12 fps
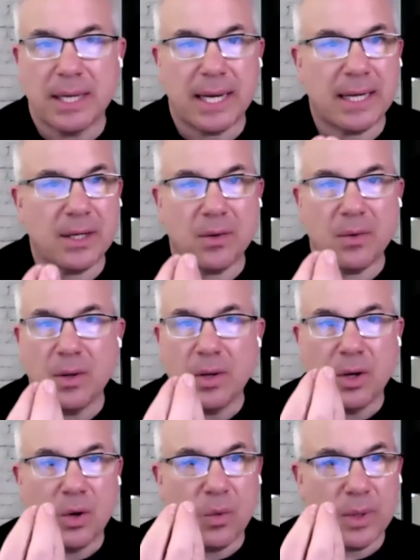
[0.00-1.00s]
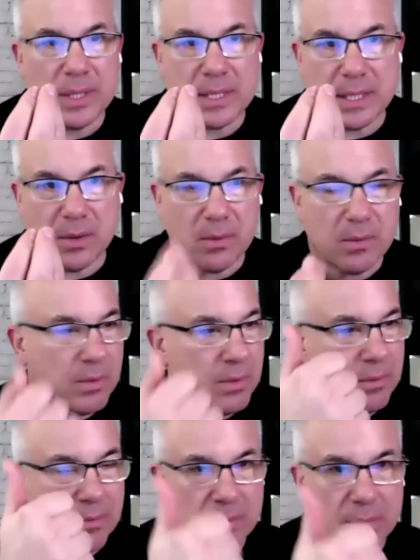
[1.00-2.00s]
And you yeah. know what's you know
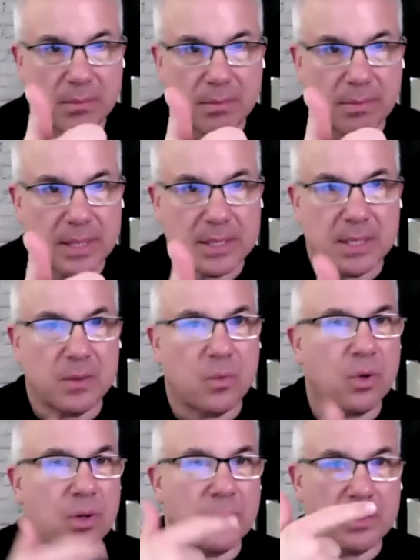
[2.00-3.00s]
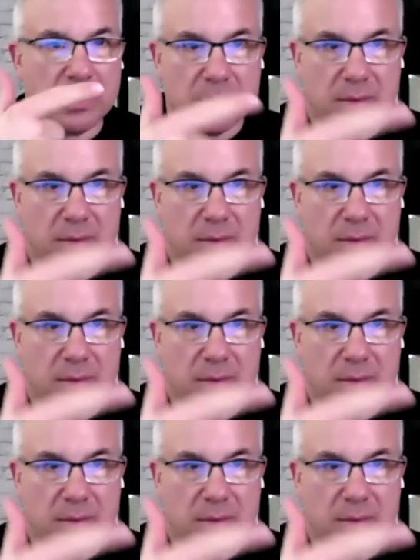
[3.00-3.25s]
best in the world,